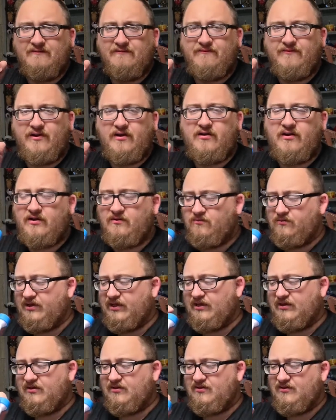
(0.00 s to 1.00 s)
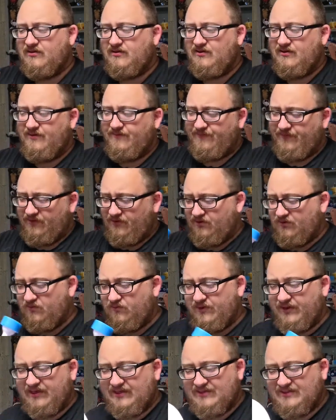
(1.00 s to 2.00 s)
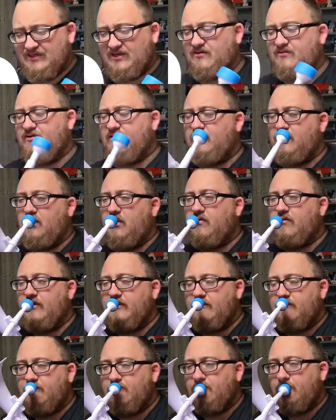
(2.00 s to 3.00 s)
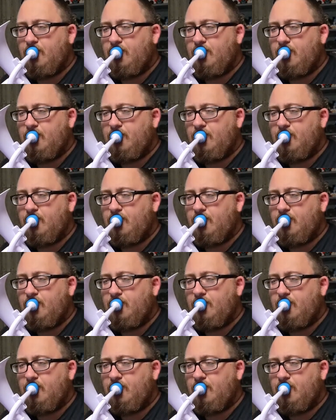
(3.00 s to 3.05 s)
Very weak sounding low end.